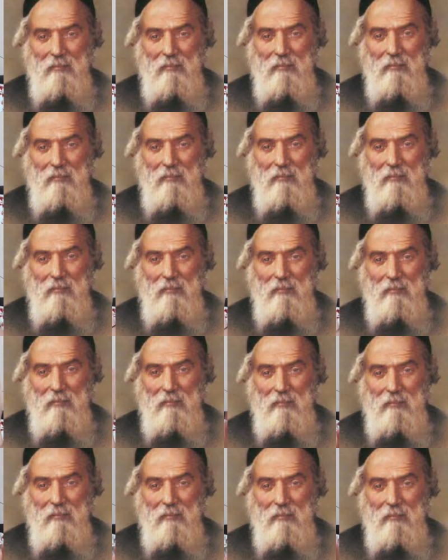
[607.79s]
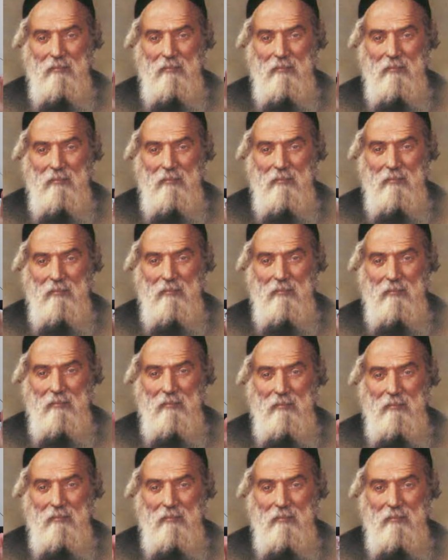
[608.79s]

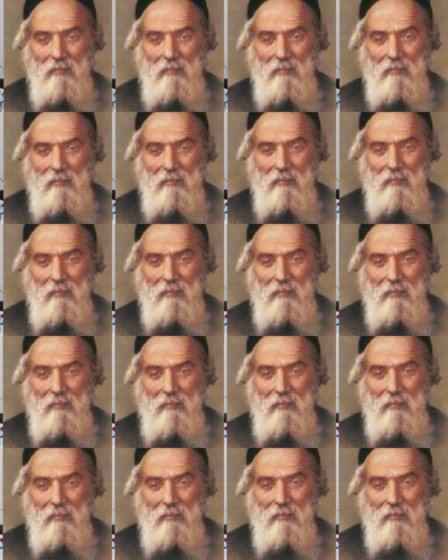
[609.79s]
The person shown says nothing.